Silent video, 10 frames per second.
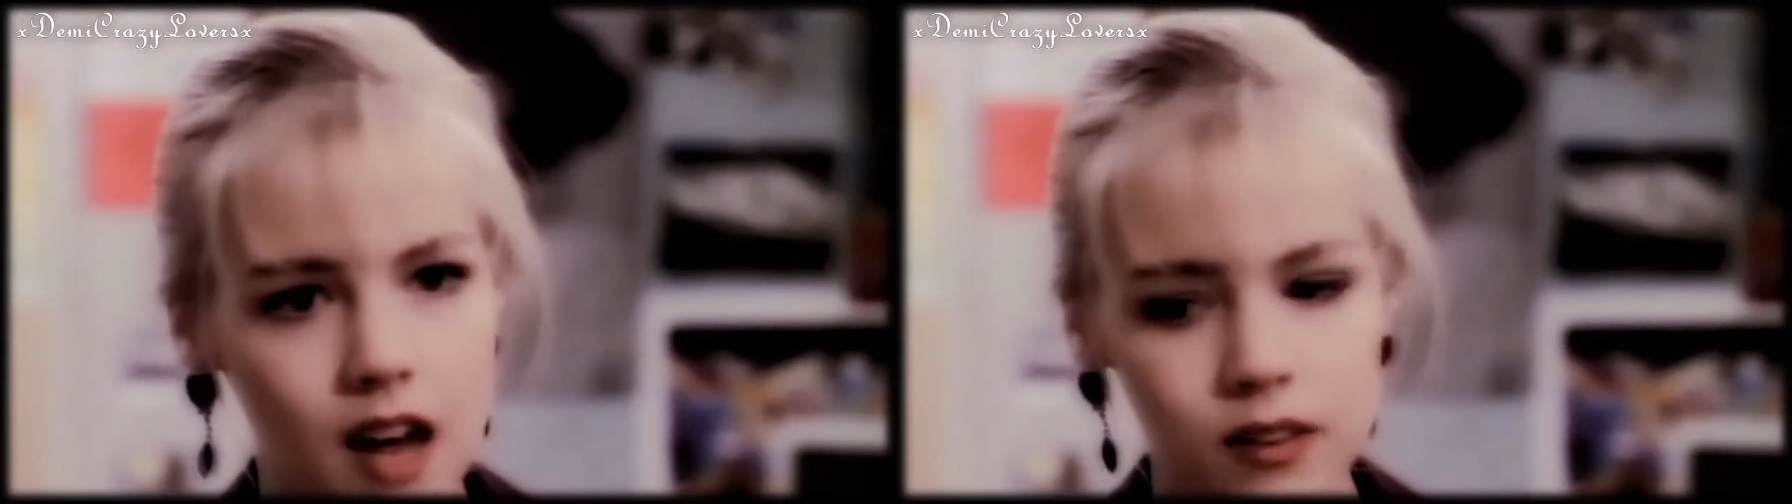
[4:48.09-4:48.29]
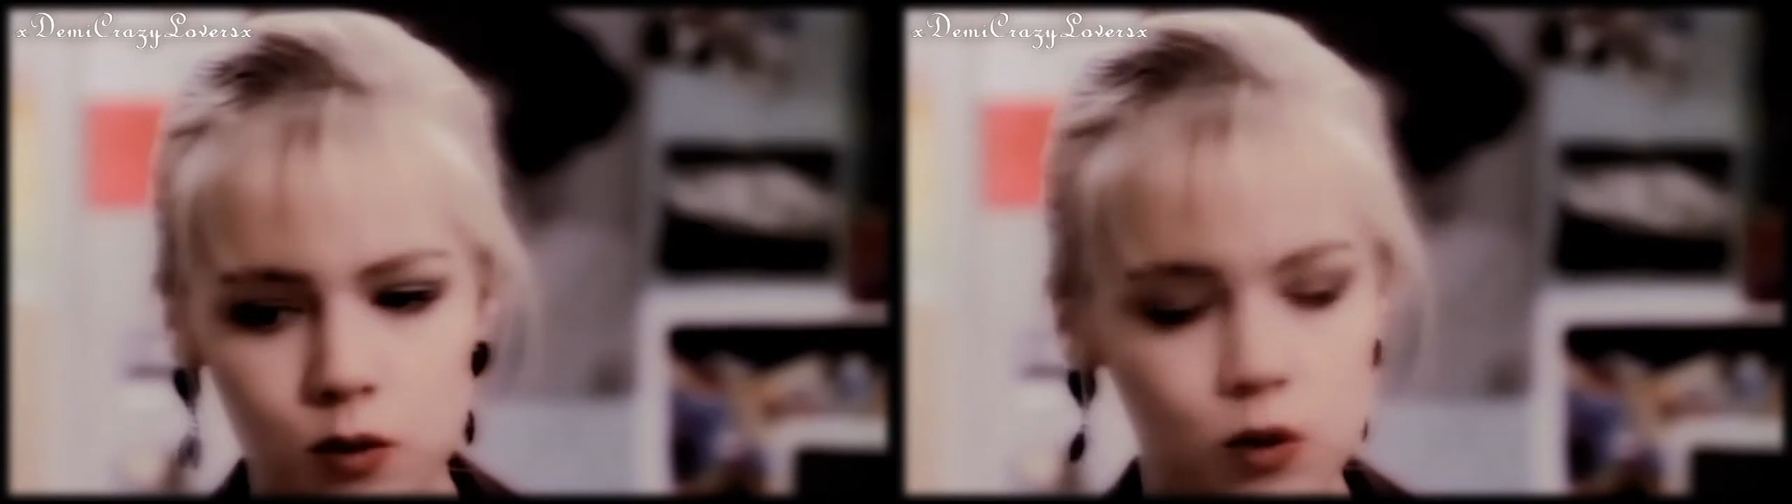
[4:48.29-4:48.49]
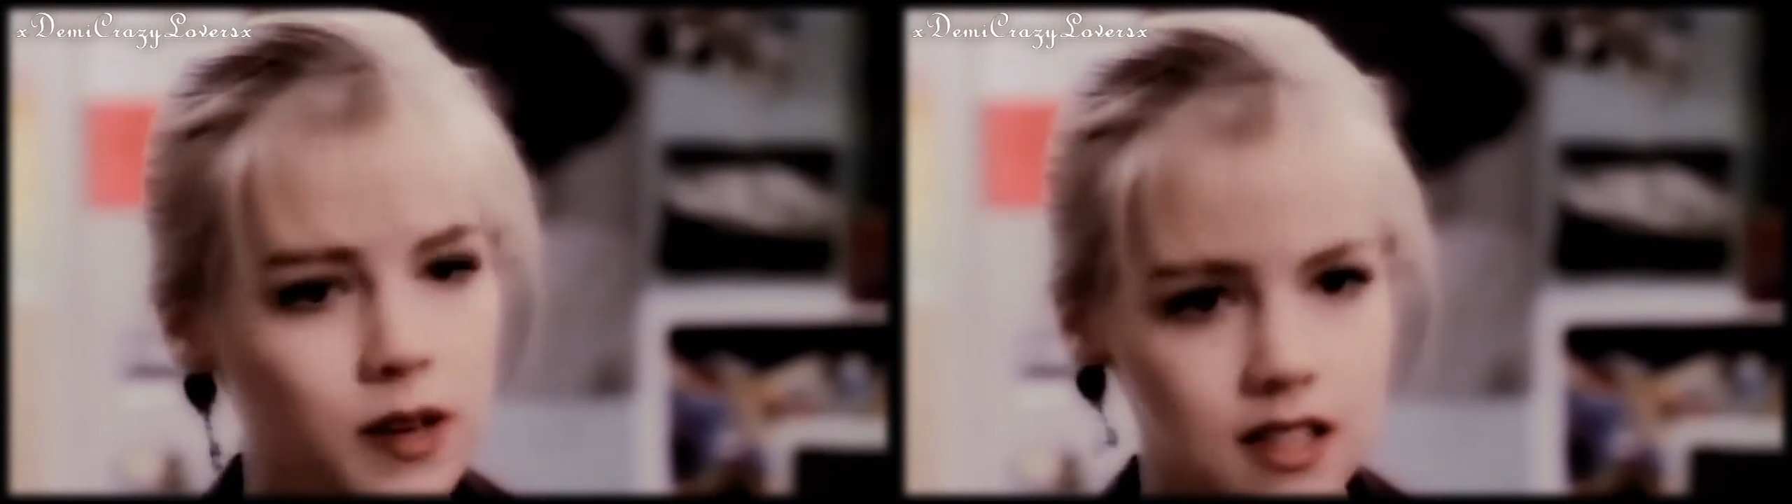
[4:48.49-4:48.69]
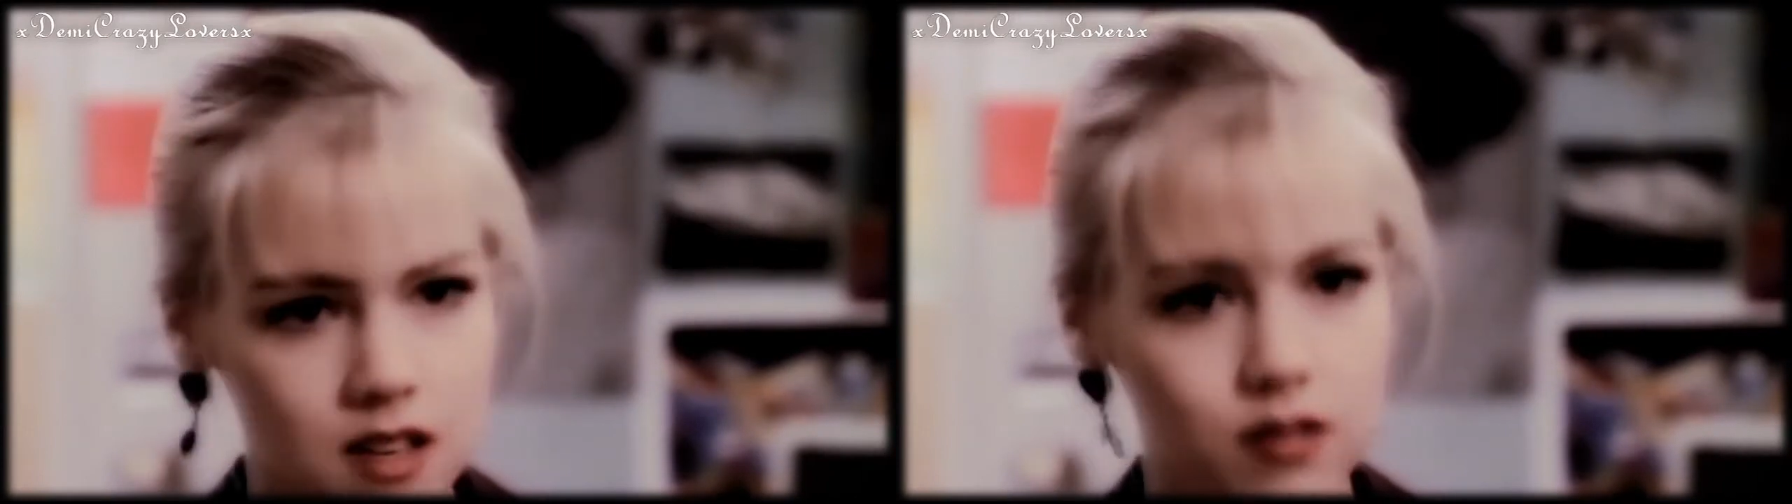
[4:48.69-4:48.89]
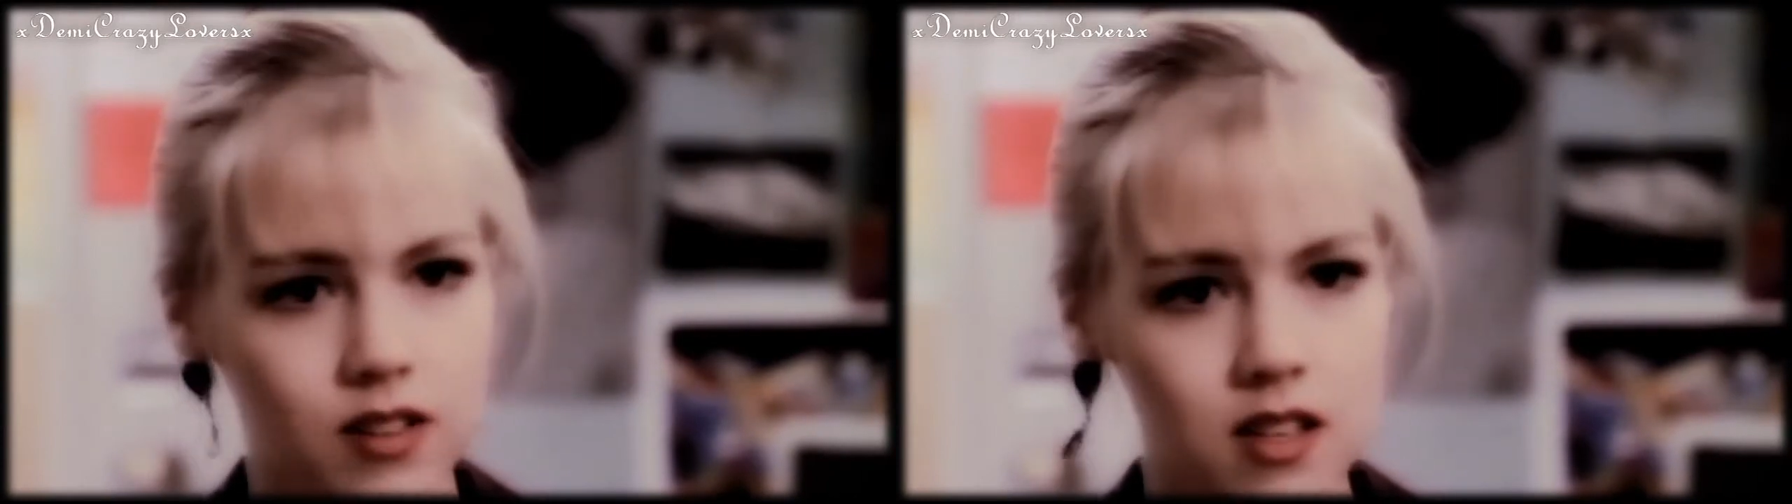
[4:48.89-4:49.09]
I threw
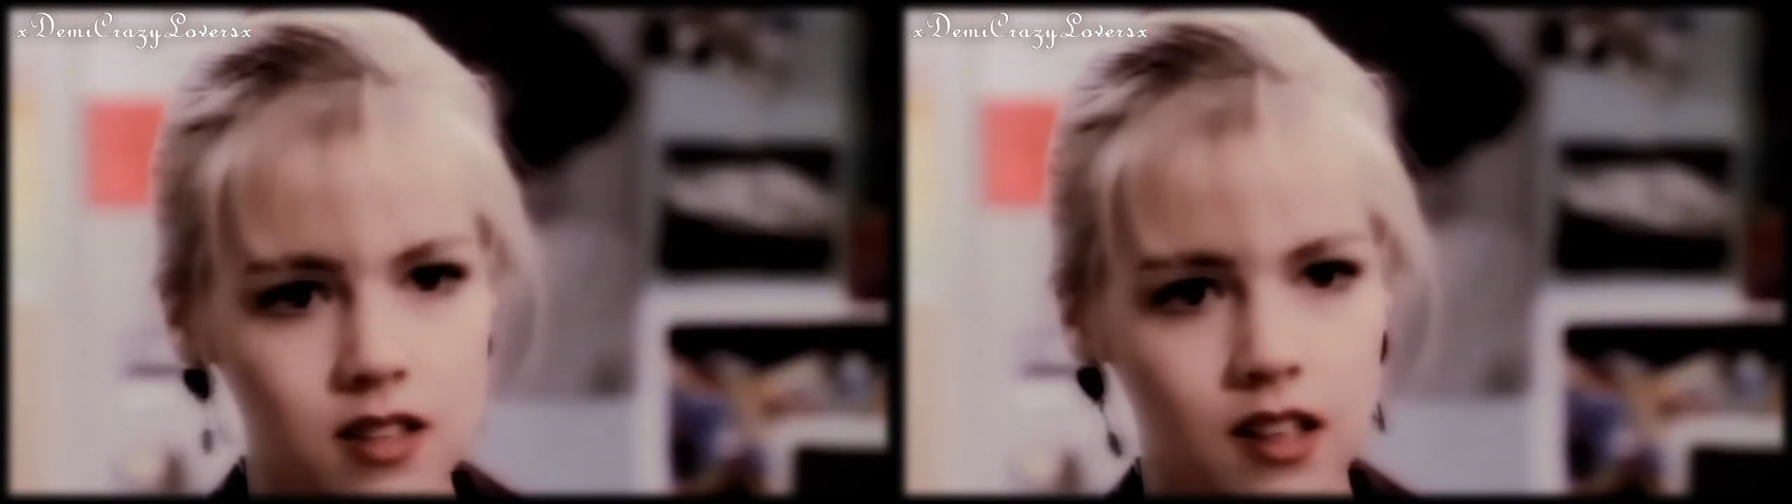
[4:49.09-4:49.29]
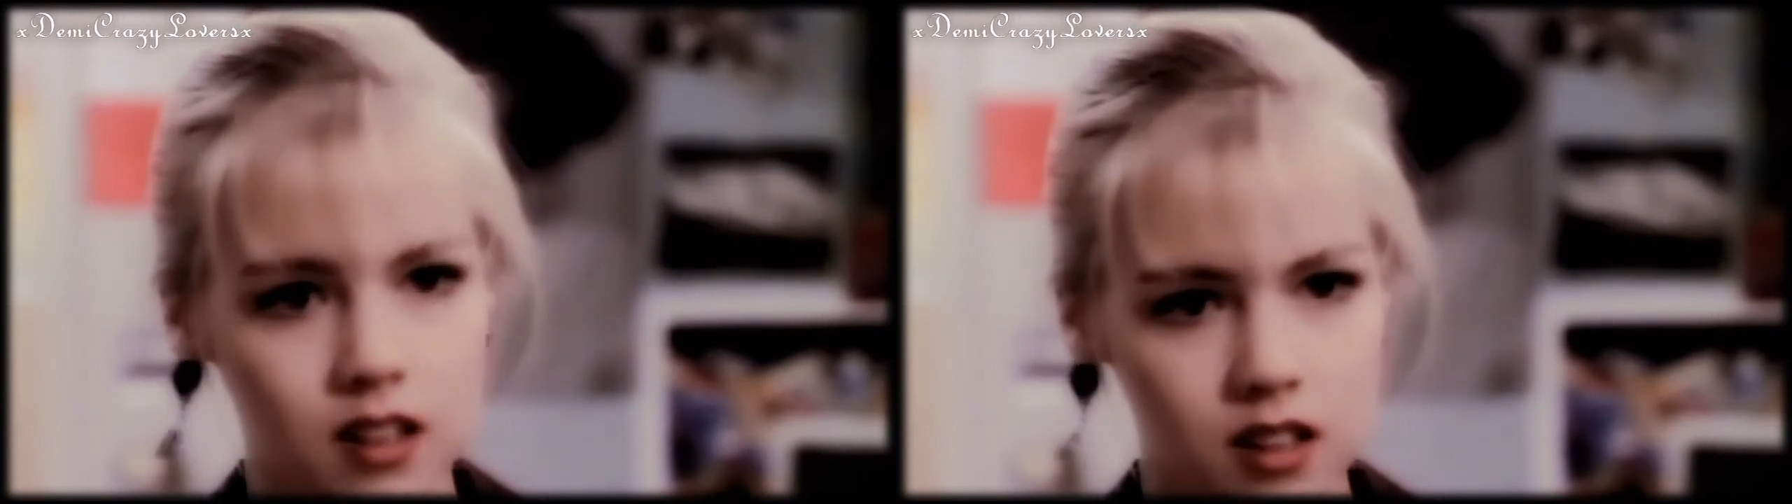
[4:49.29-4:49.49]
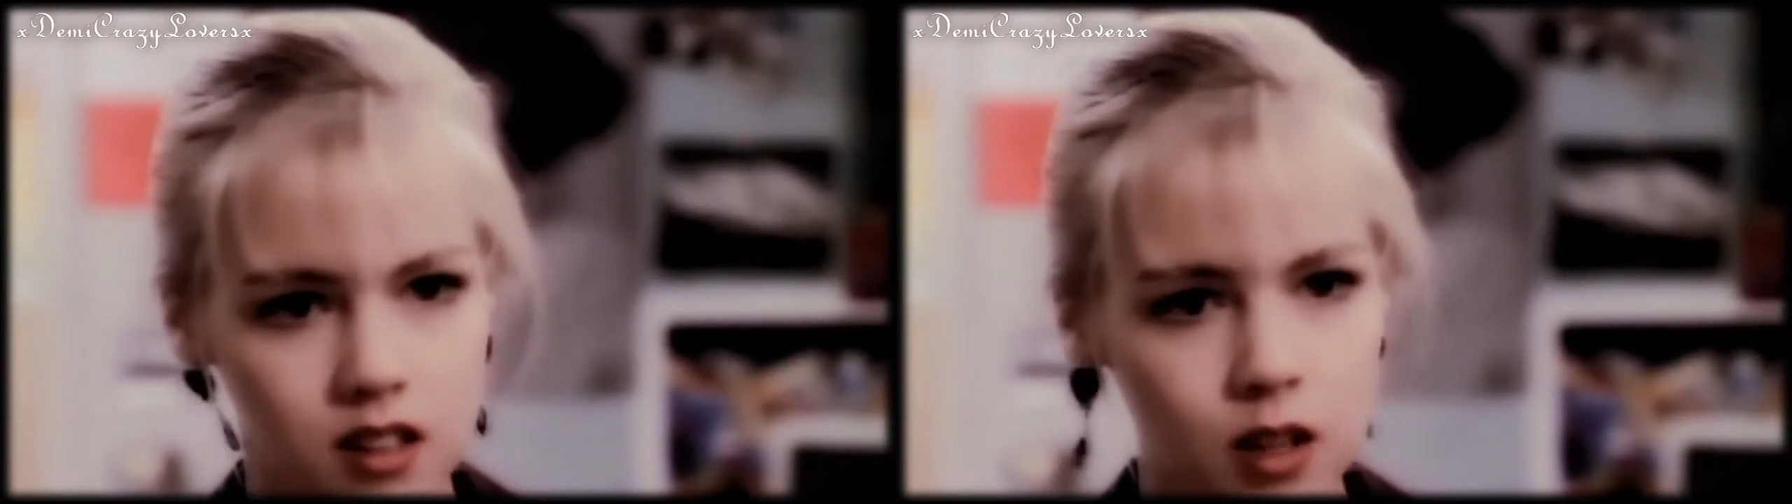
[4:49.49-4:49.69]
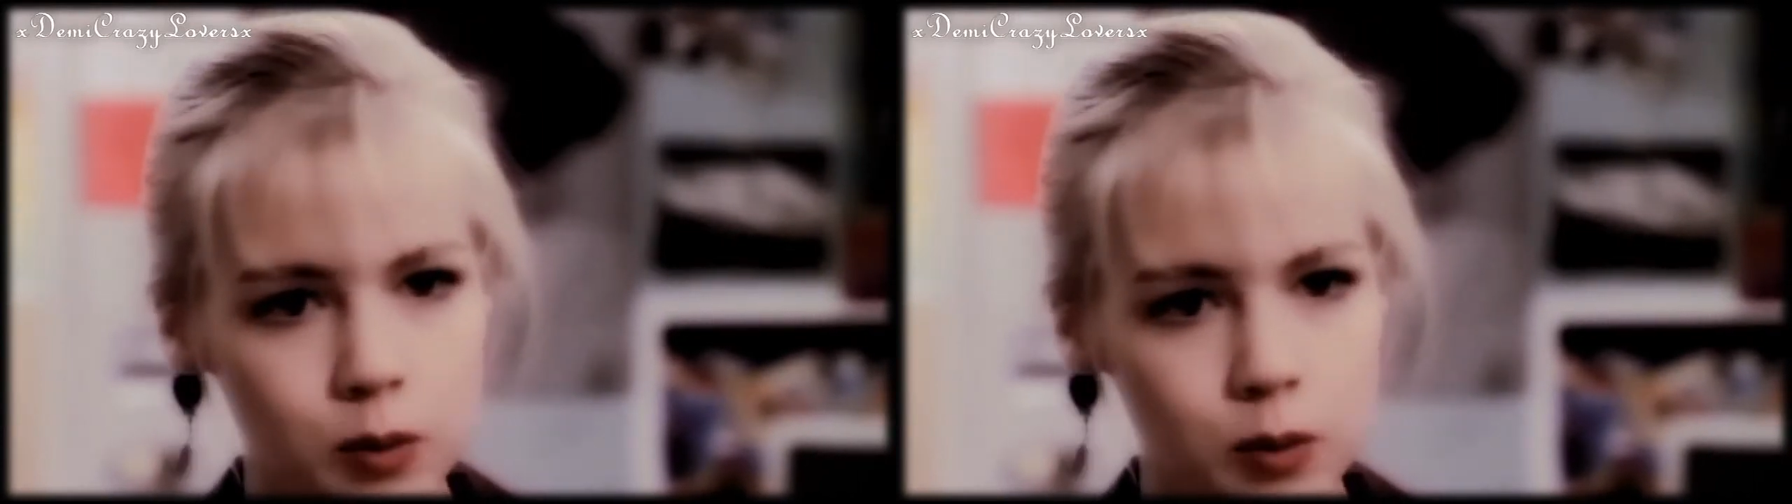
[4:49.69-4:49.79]
myself at a senior